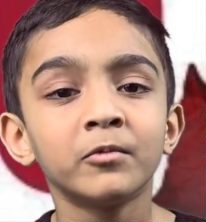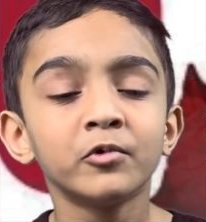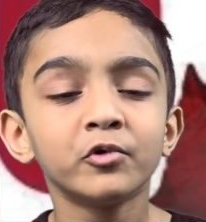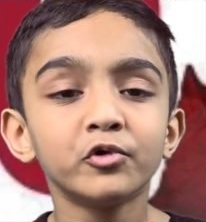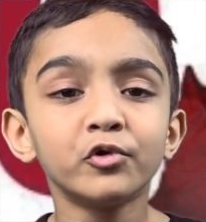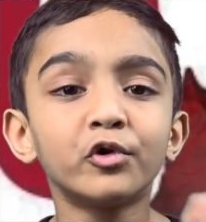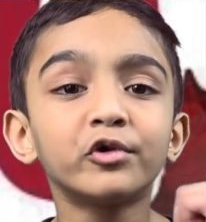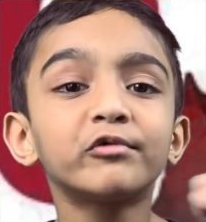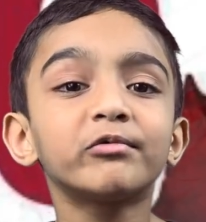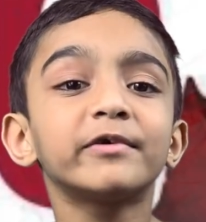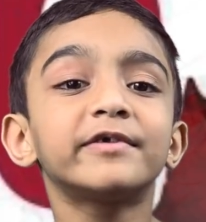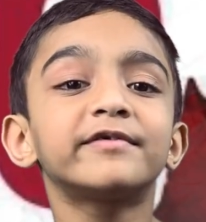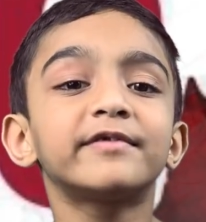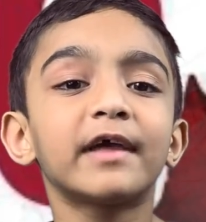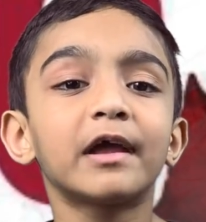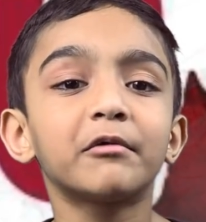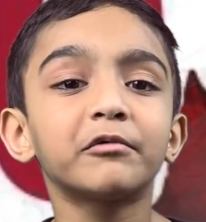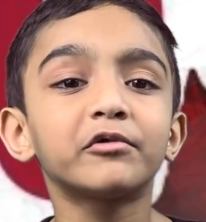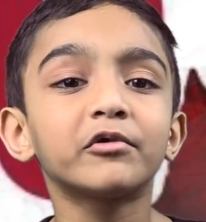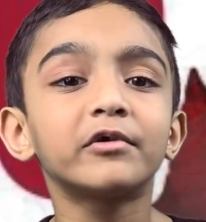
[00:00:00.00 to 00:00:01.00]
Noteless
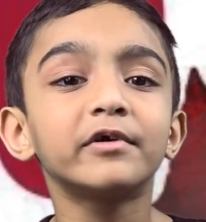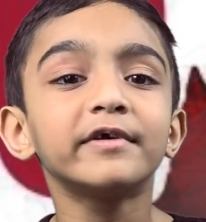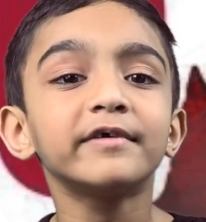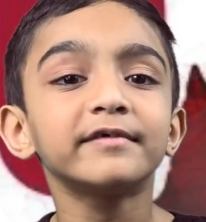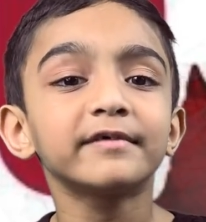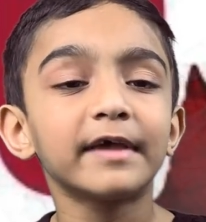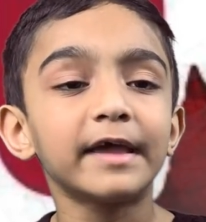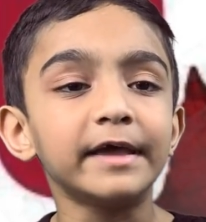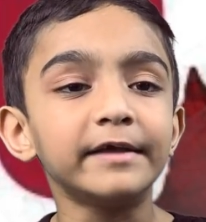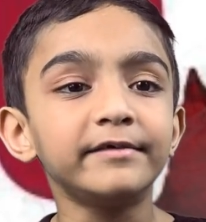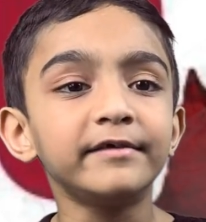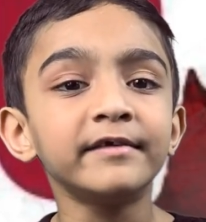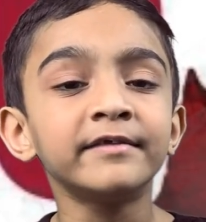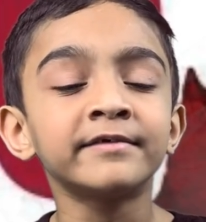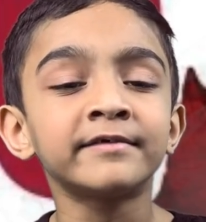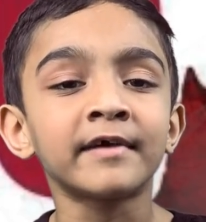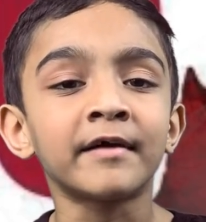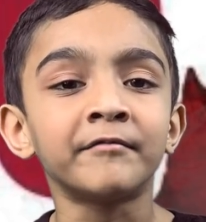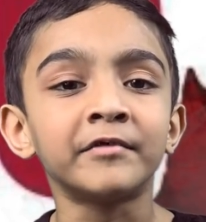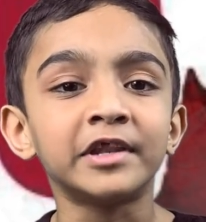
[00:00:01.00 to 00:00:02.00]
territories eighteen
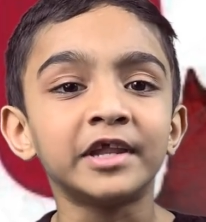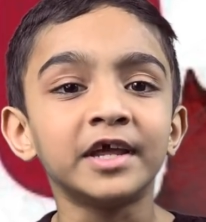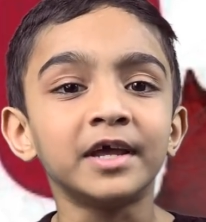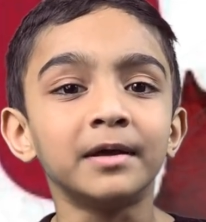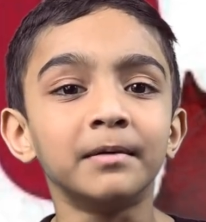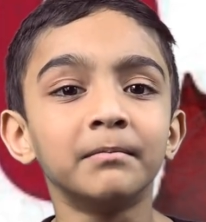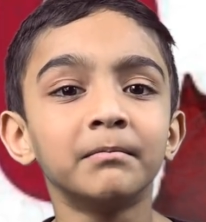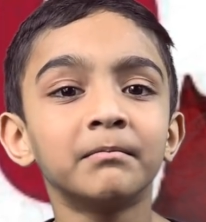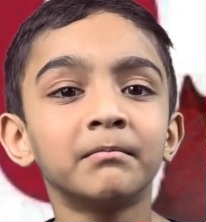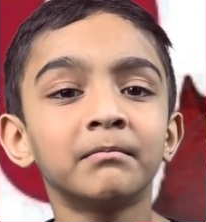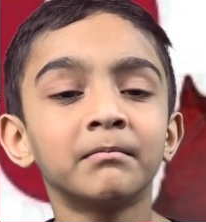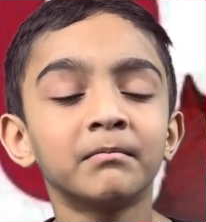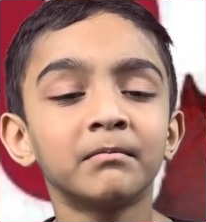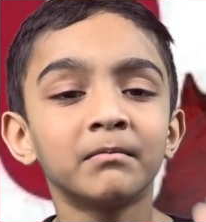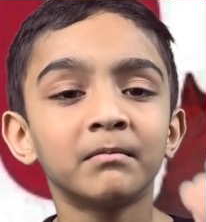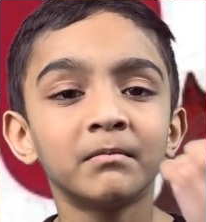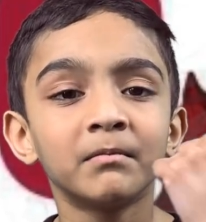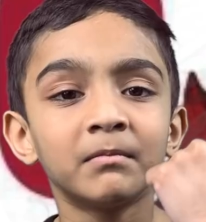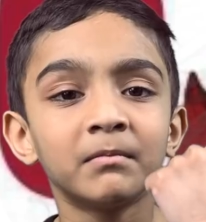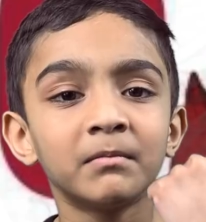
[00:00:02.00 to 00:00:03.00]
seventy,
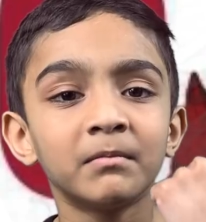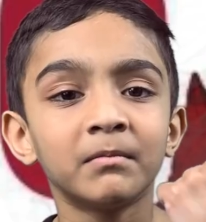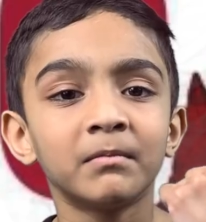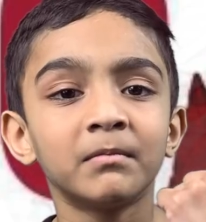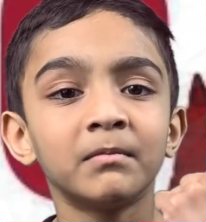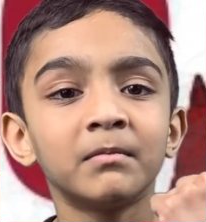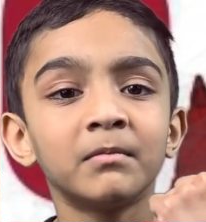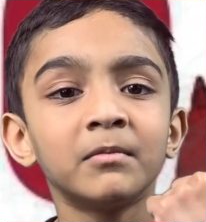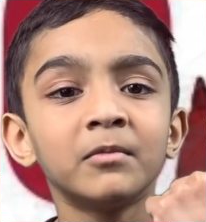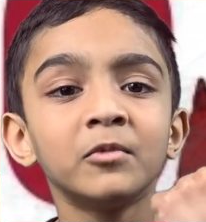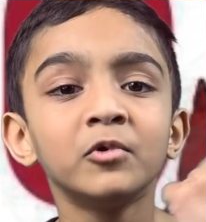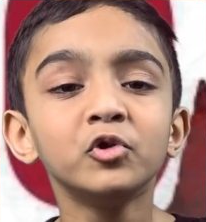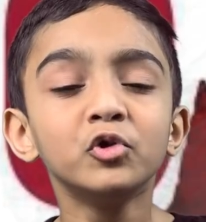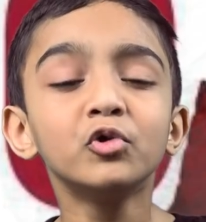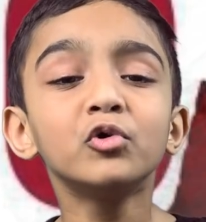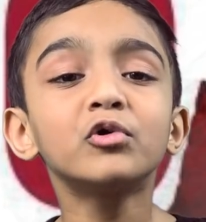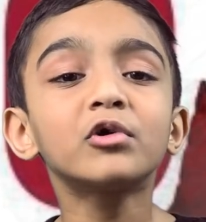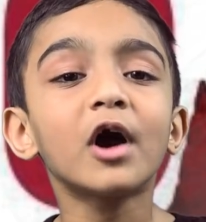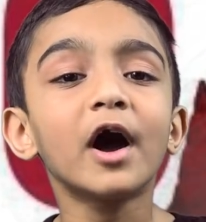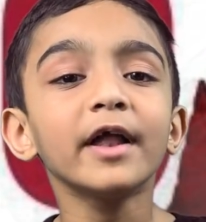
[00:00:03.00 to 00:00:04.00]

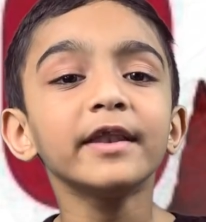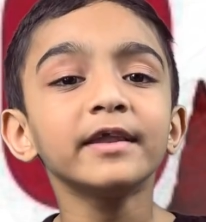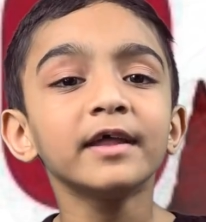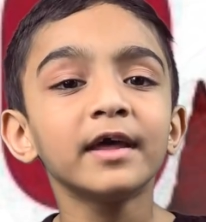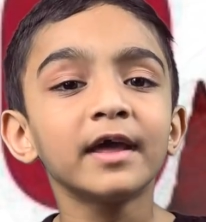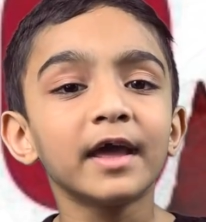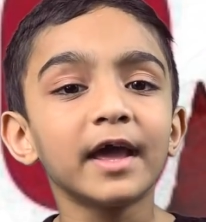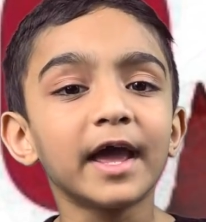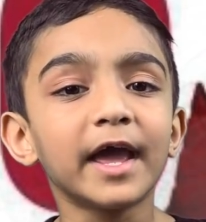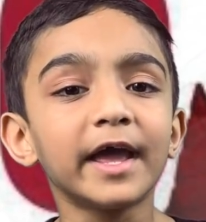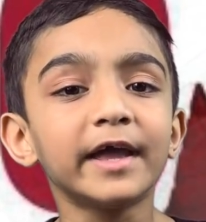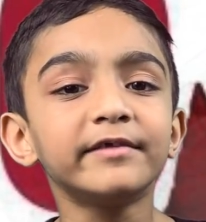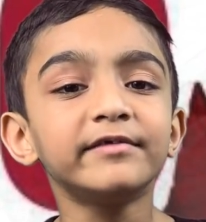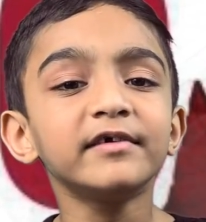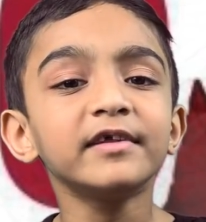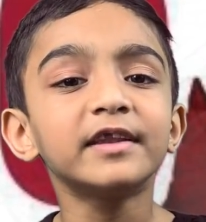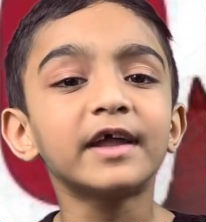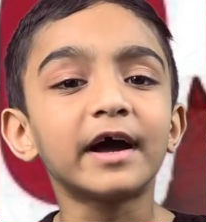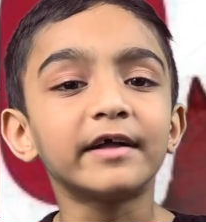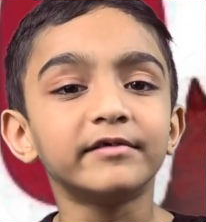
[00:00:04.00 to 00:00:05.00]
Yukon
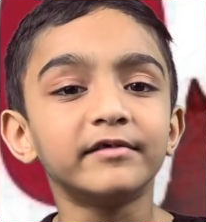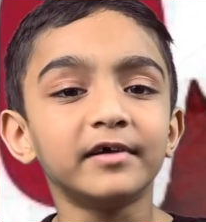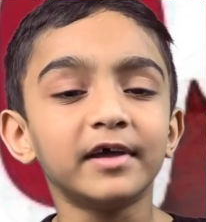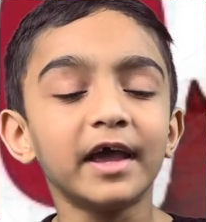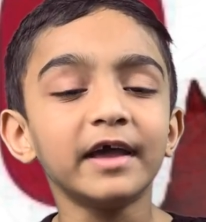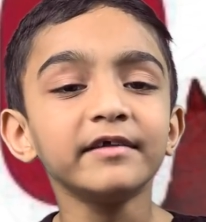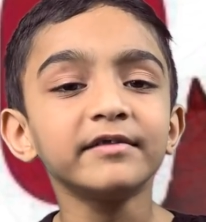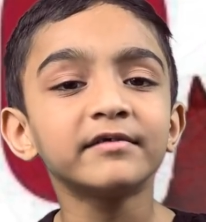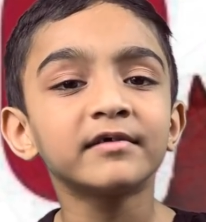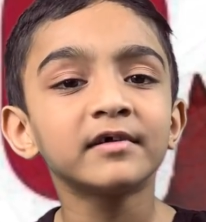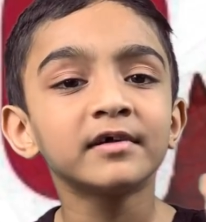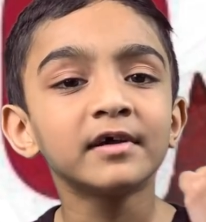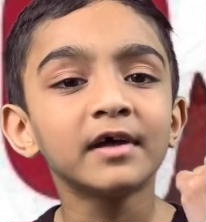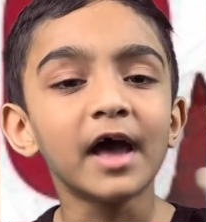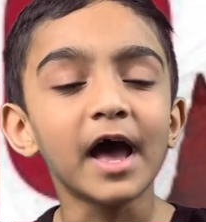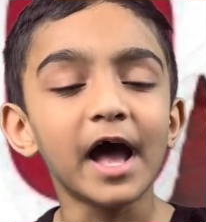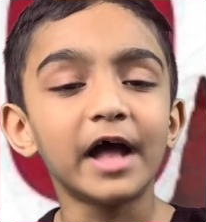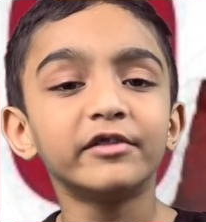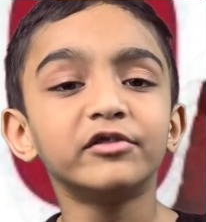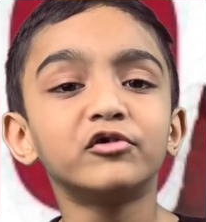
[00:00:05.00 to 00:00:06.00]
eighteen ninety-eight,
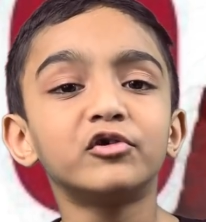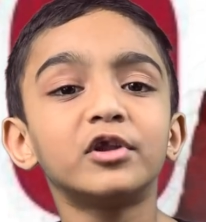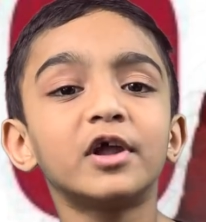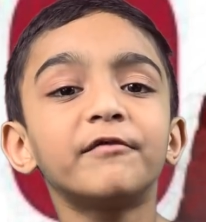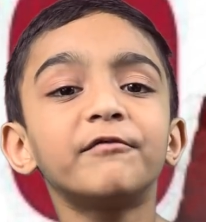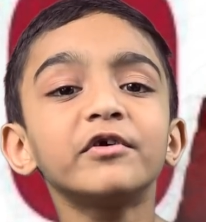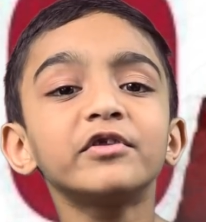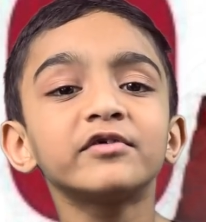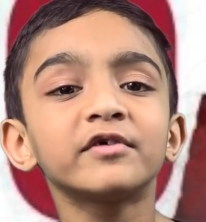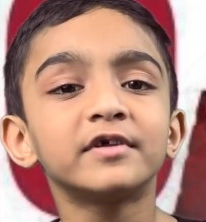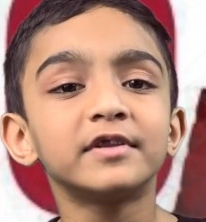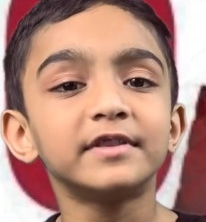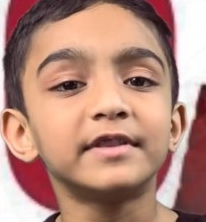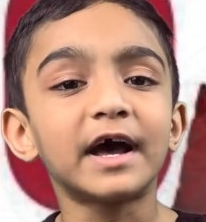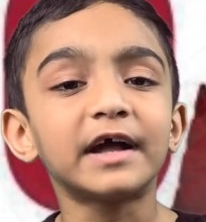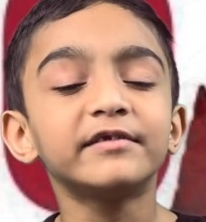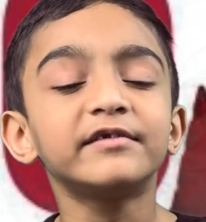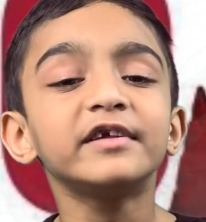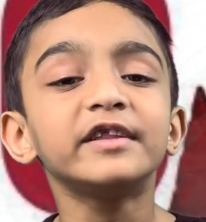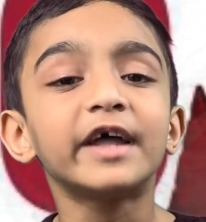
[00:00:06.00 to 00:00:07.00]
and Nunavut
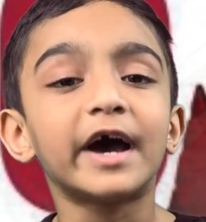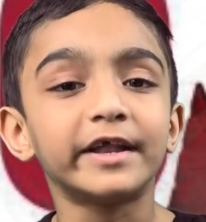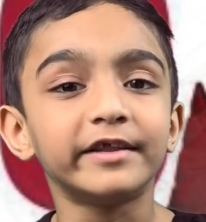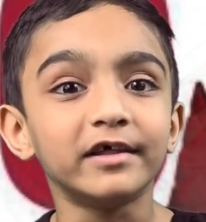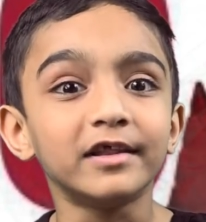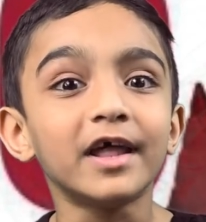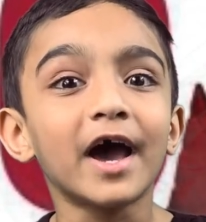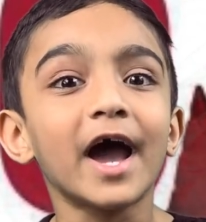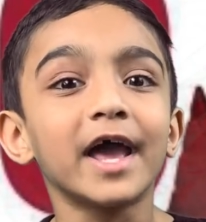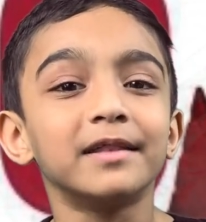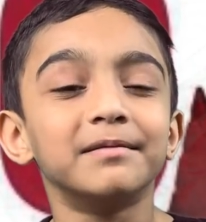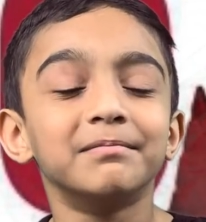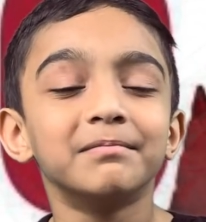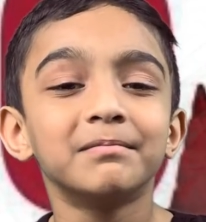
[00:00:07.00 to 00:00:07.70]
nineteen ninety-nine.